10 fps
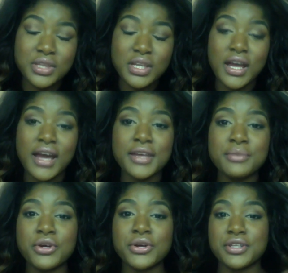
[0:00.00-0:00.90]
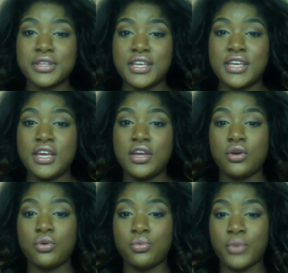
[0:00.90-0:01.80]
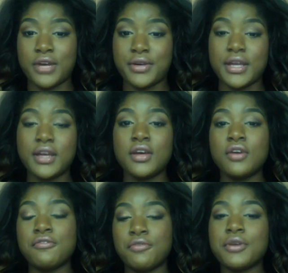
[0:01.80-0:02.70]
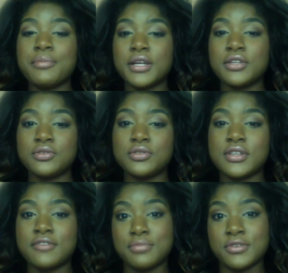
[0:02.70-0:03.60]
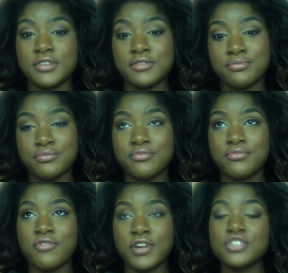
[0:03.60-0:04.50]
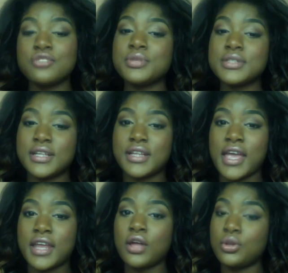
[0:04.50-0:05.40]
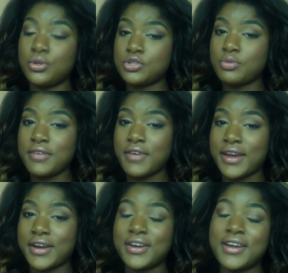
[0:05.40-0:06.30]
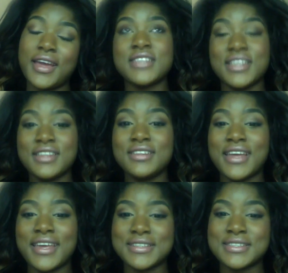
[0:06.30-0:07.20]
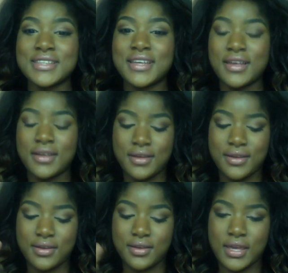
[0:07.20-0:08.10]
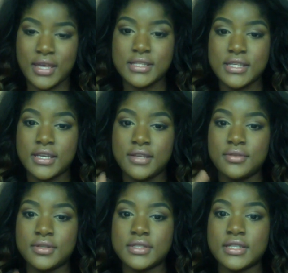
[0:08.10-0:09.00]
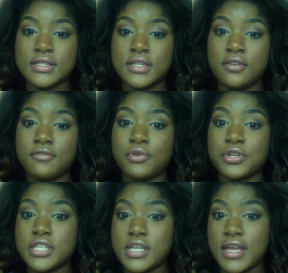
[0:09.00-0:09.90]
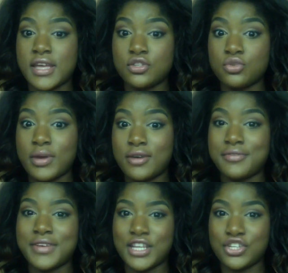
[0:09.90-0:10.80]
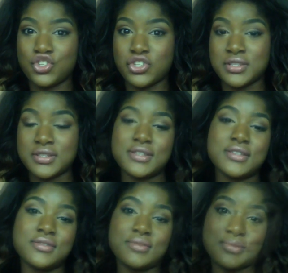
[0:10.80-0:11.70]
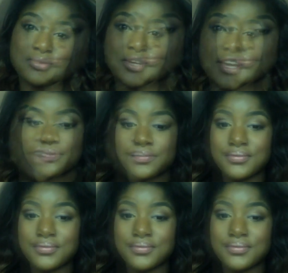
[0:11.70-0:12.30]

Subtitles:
I am currently wearing 4 bundles of Virgin Brazilian loose wave hair in the lengths 18, 16, 14, and 12 inches. Okay.